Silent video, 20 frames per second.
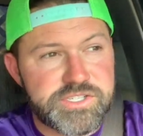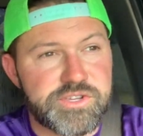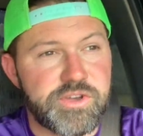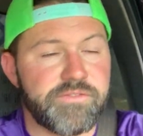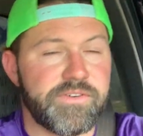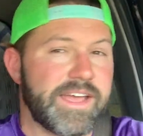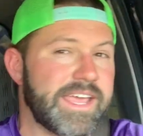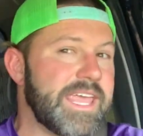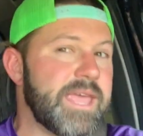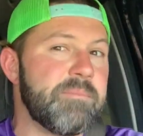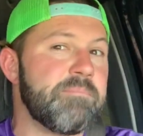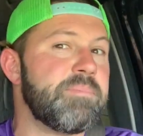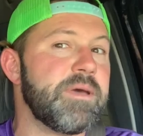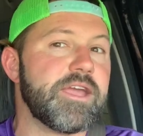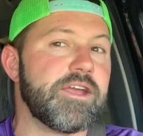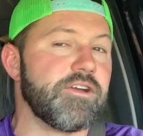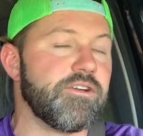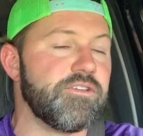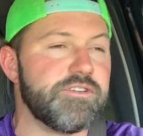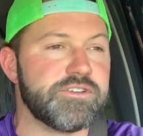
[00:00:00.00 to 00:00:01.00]
So if I get
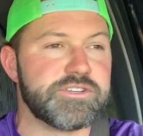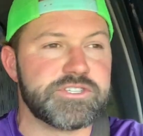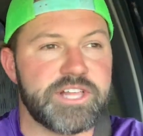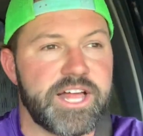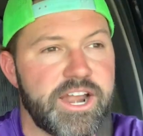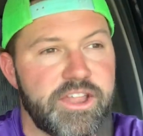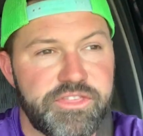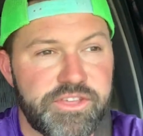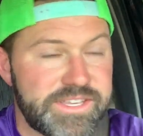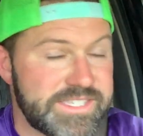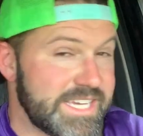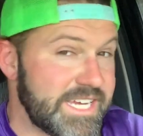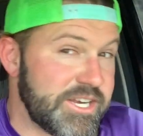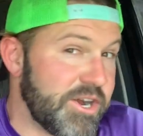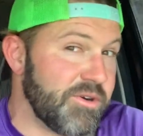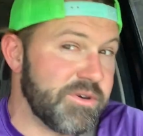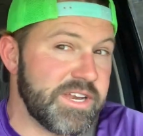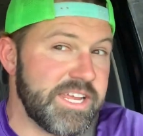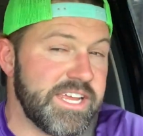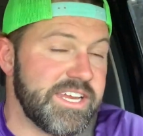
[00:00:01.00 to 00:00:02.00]
bigger, there's a lot of things I
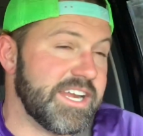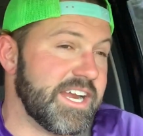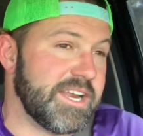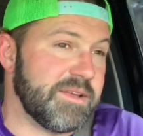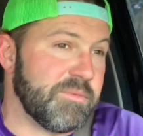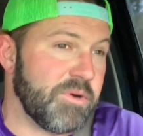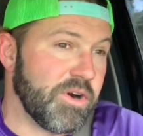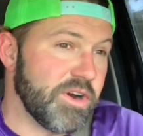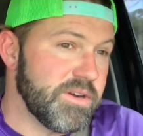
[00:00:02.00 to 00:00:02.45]
don't need anymore.